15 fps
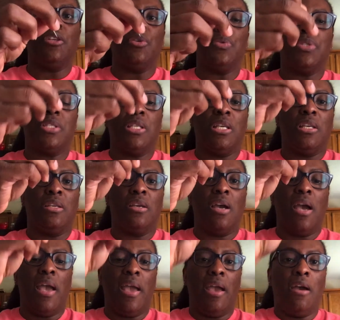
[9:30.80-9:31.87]
see I
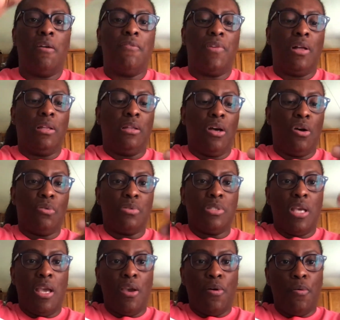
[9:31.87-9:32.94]
have a long
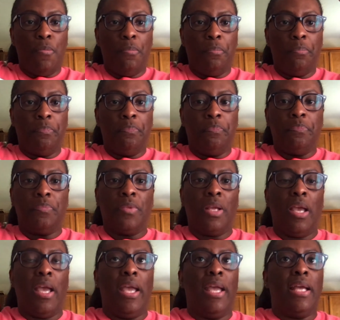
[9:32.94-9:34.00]
tail
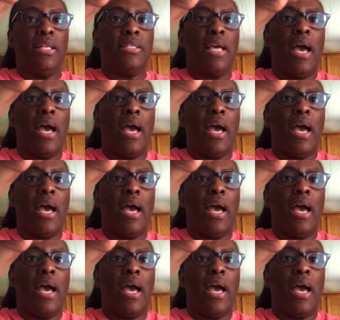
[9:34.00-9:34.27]
and I